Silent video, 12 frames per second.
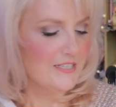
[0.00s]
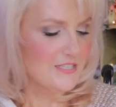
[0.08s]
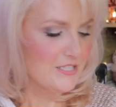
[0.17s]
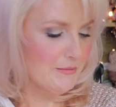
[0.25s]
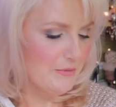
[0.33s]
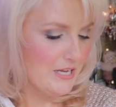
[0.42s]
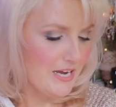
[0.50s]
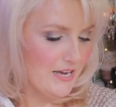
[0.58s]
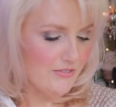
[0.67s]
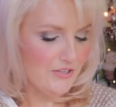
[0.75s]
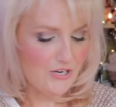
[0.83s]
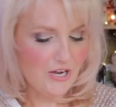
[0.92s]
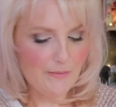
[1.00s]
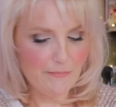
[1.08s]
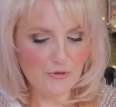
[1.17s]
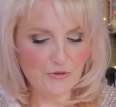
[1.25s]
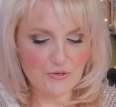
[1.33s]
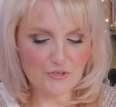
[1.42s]
some yarn that I
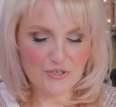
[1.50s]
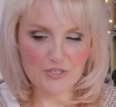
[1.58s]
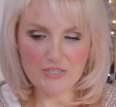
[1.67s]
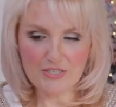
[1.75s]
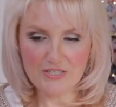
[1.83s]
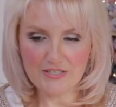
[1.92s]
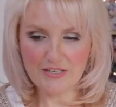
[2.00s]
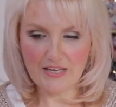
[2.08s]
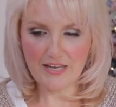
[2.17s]
purchased,